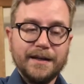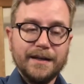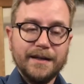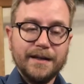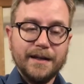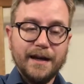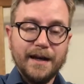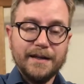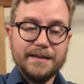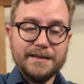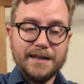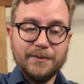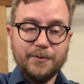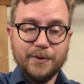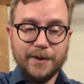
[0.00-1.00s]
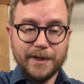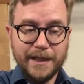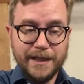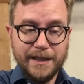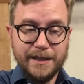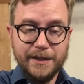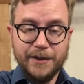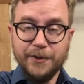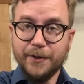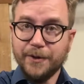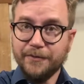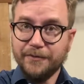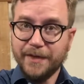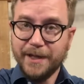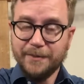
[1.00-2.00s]
God is at work in your
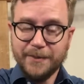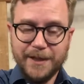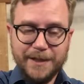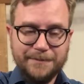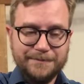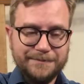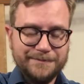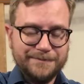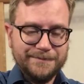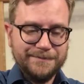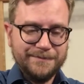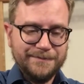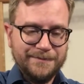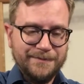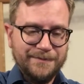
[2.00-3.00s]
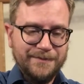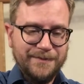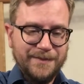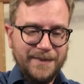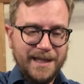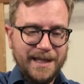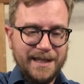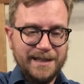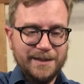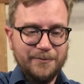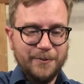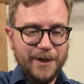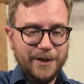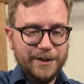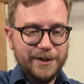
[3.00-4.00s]
family and in
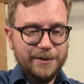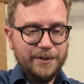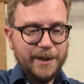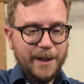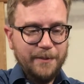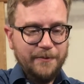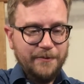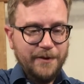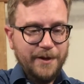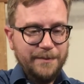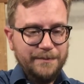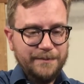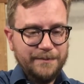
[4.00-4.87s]
where you come from.